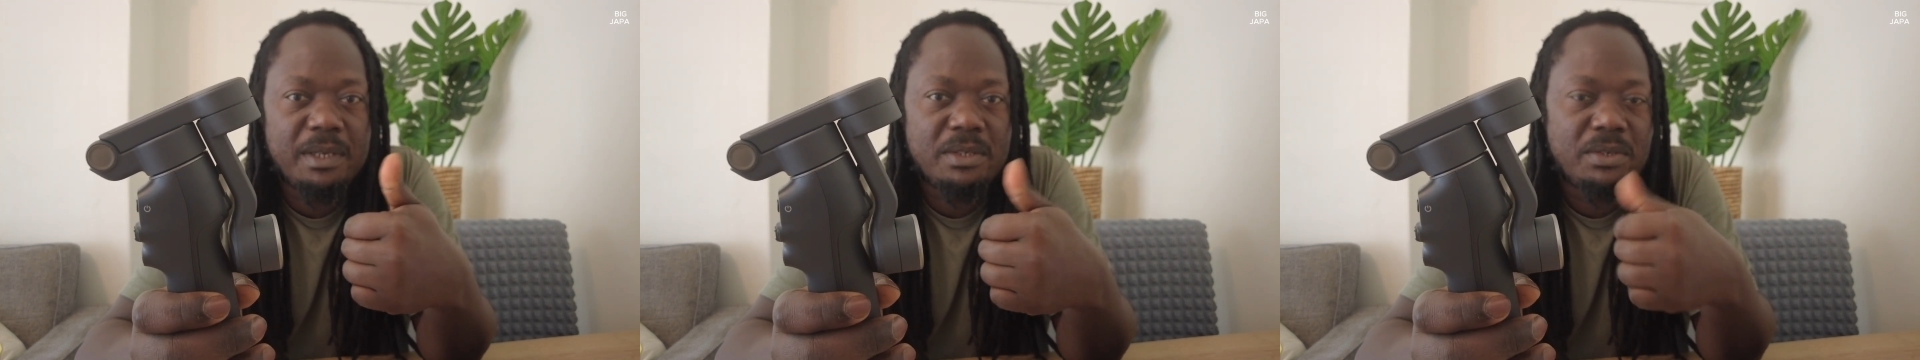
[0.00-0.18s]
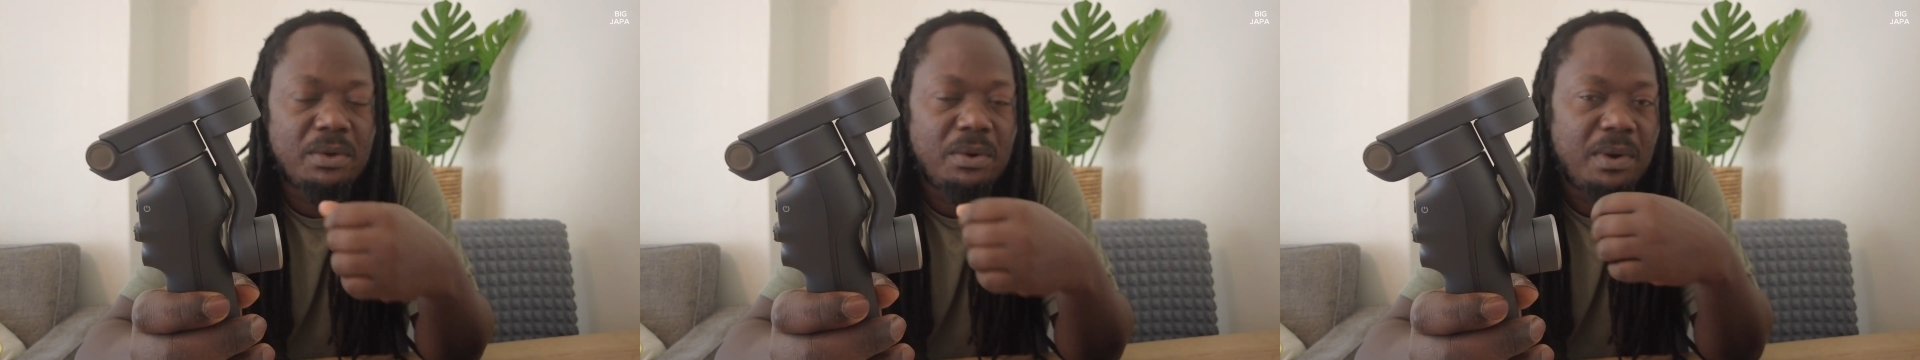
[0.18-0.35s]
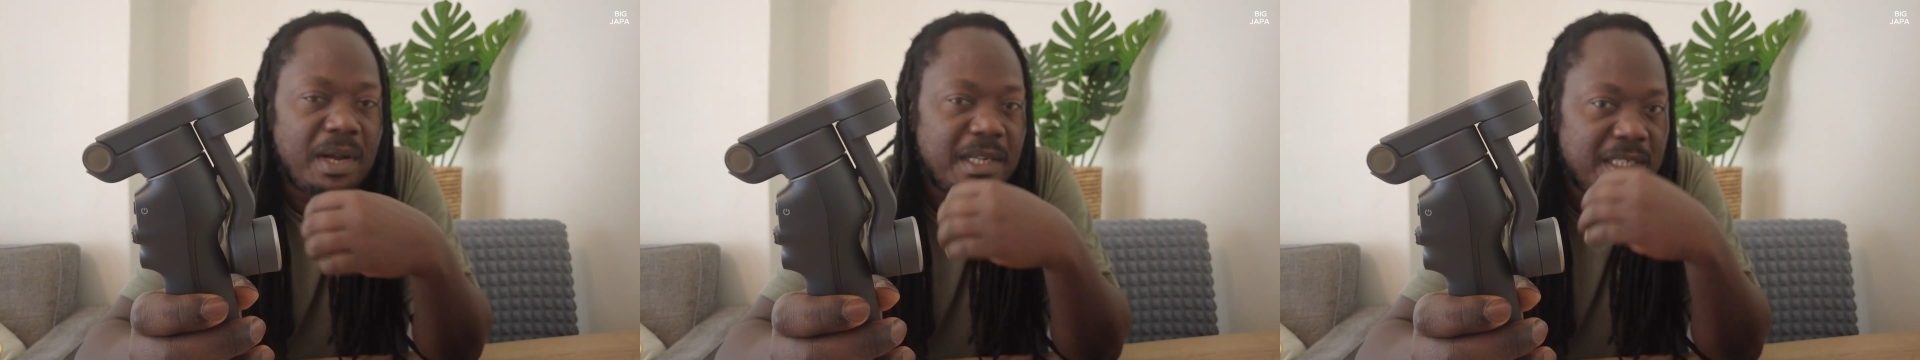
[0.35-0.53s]

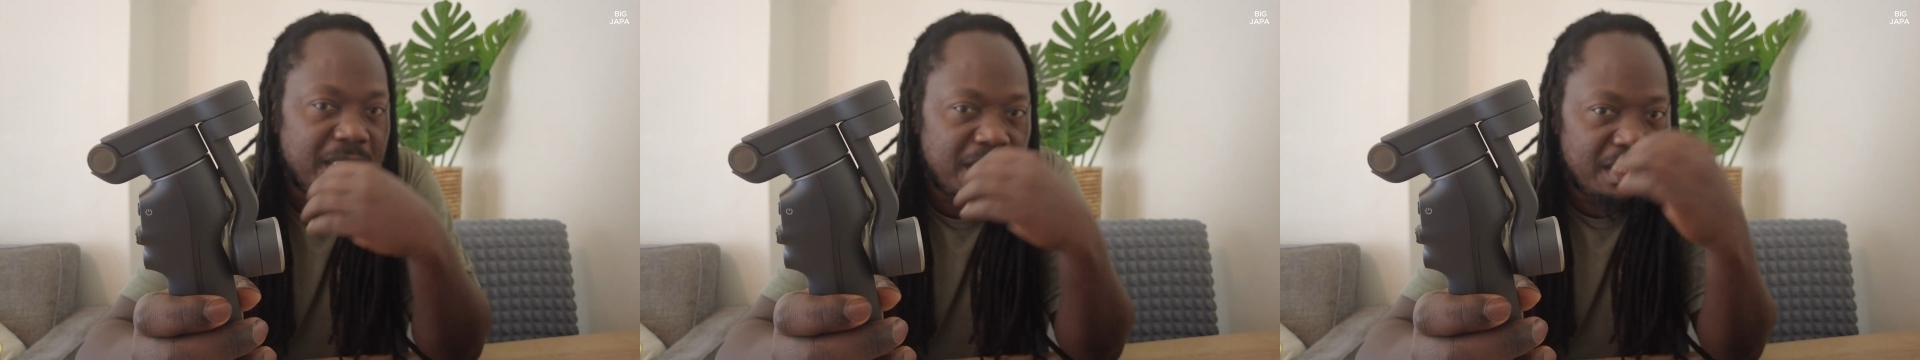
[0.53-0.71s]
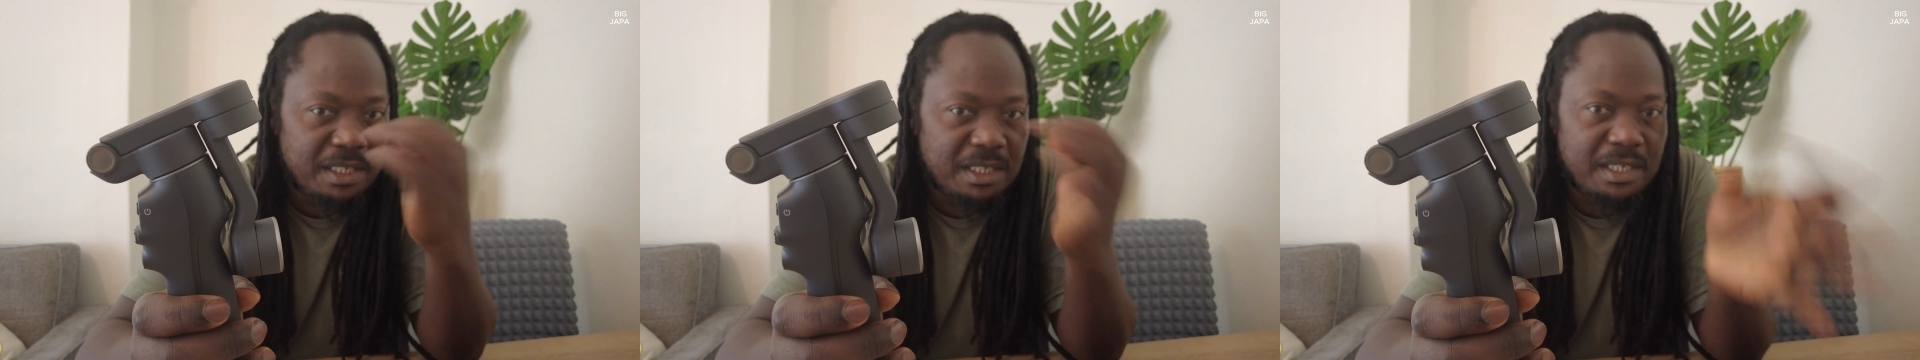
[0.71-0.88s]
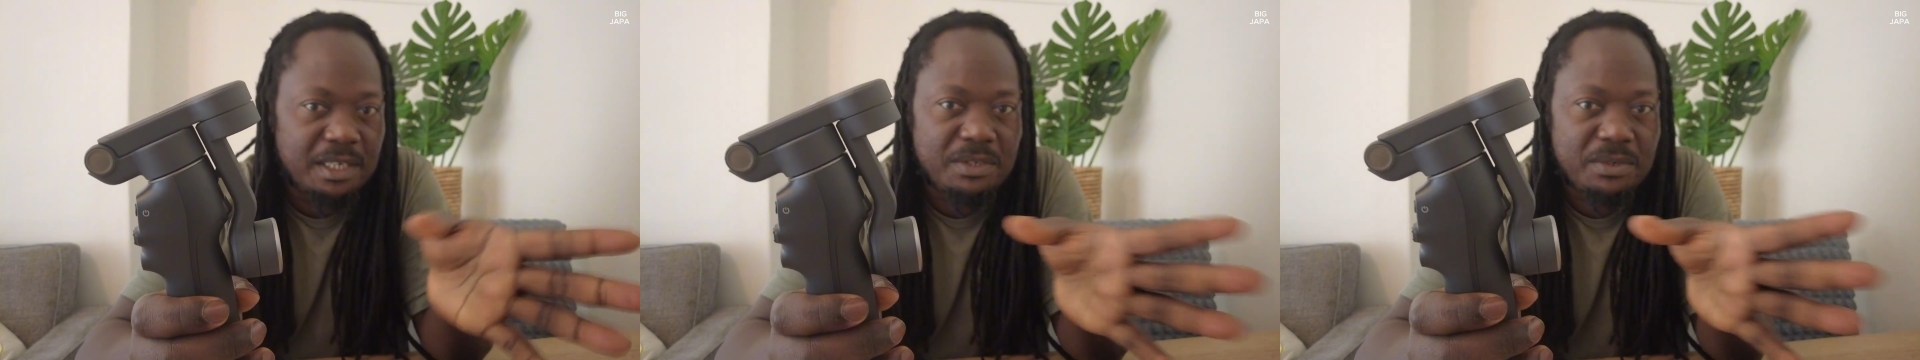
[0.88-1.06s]
So I just
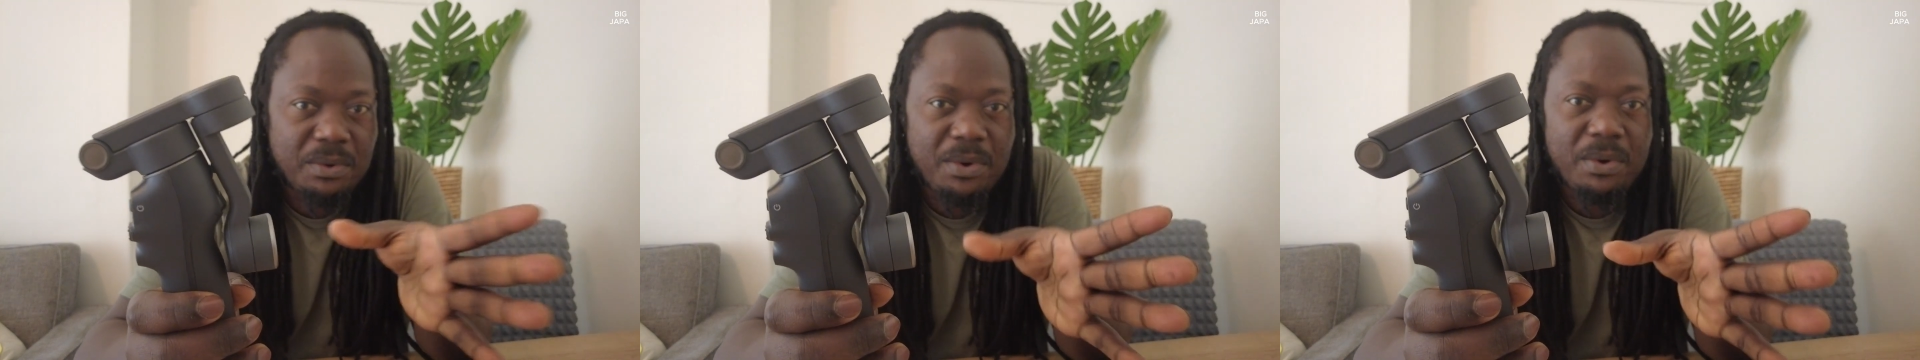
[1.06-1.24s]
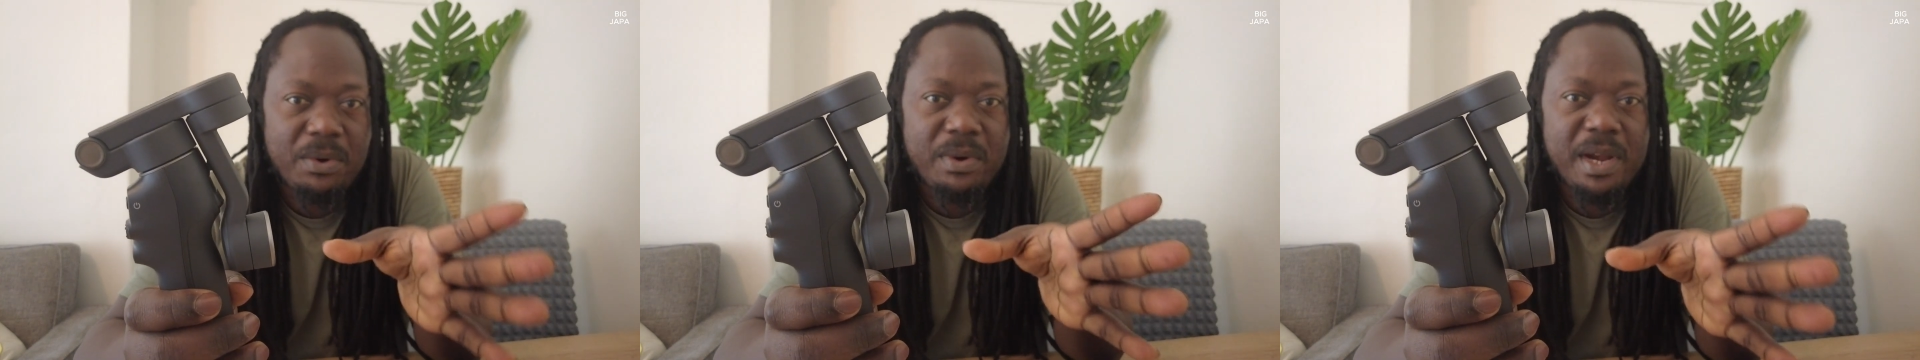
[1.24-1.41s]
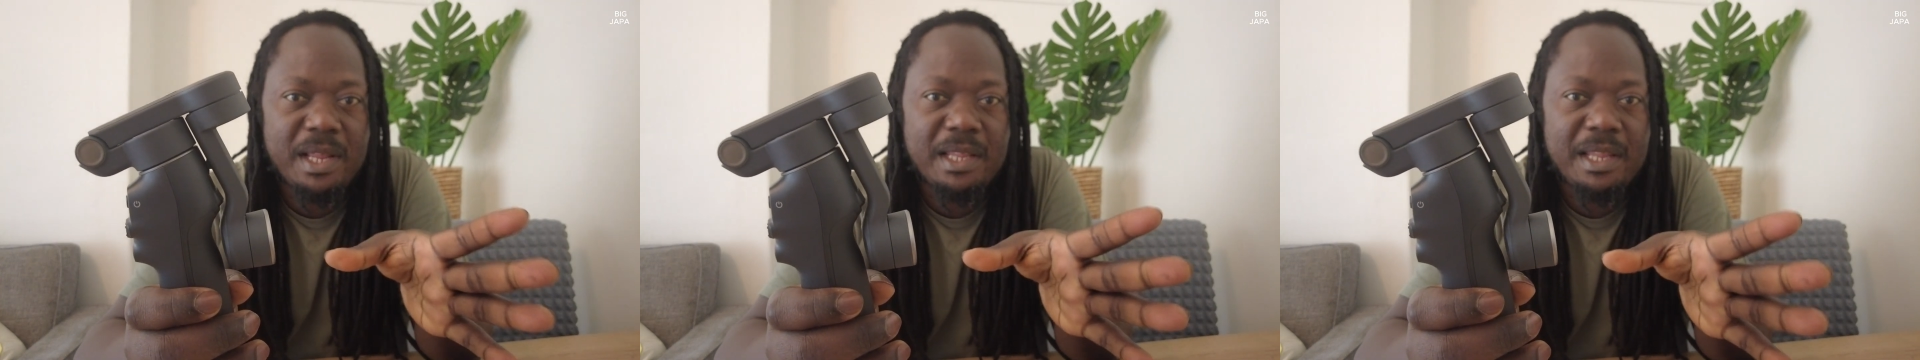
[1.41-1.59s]
needed to
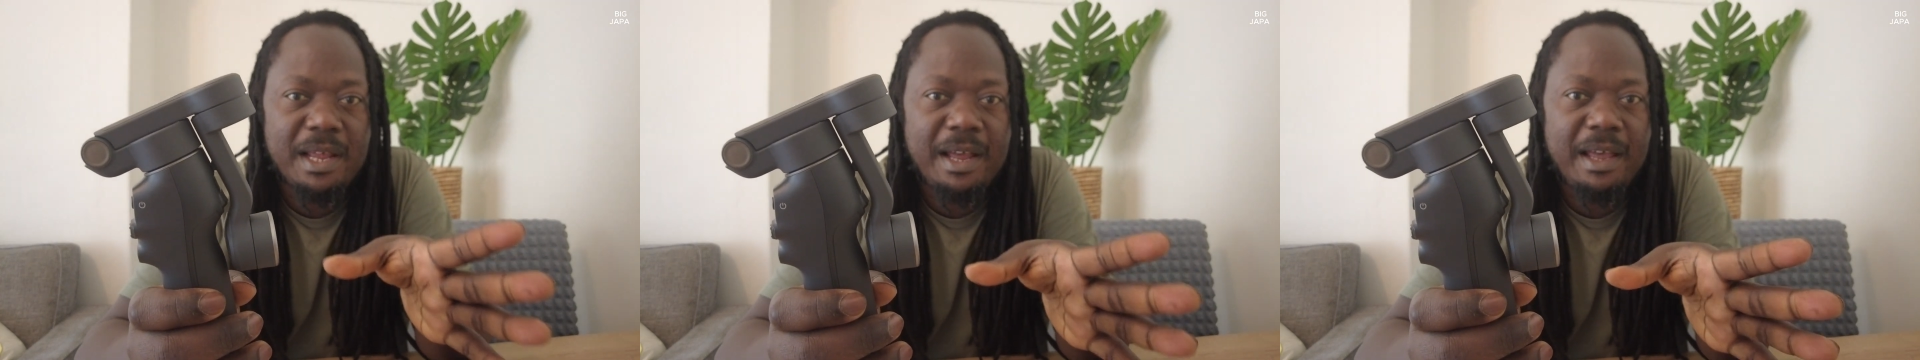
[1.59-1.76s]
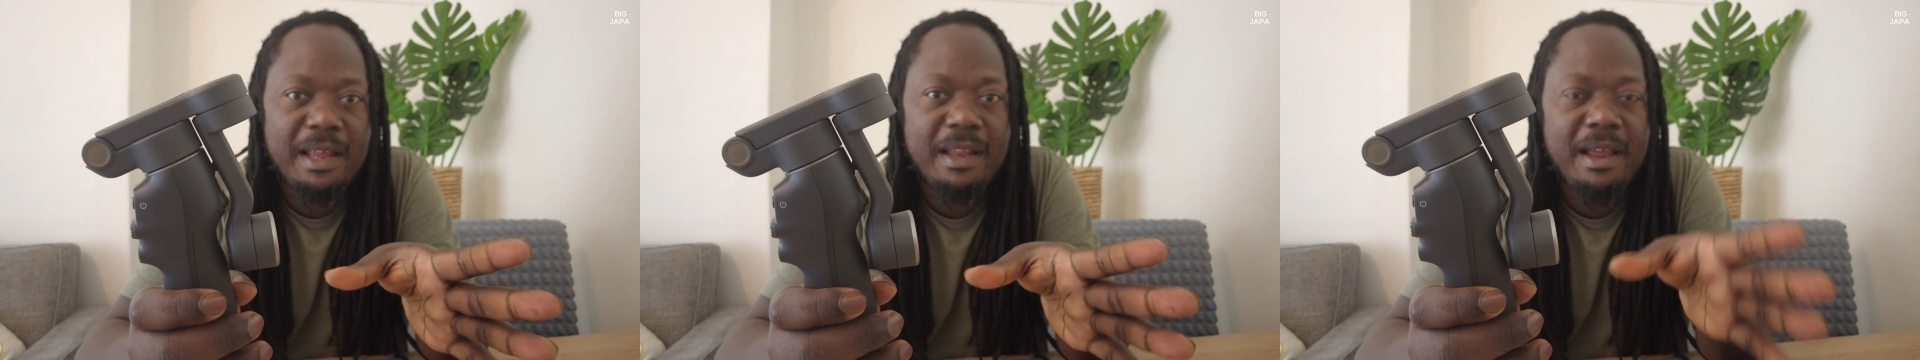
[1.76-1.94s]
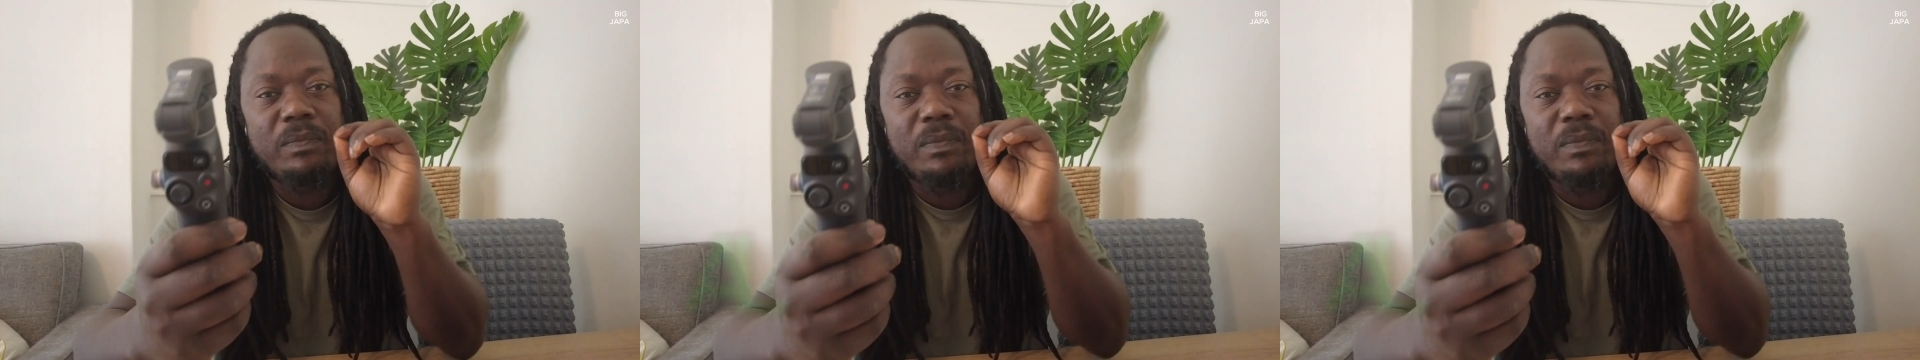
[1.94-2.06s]
correct that.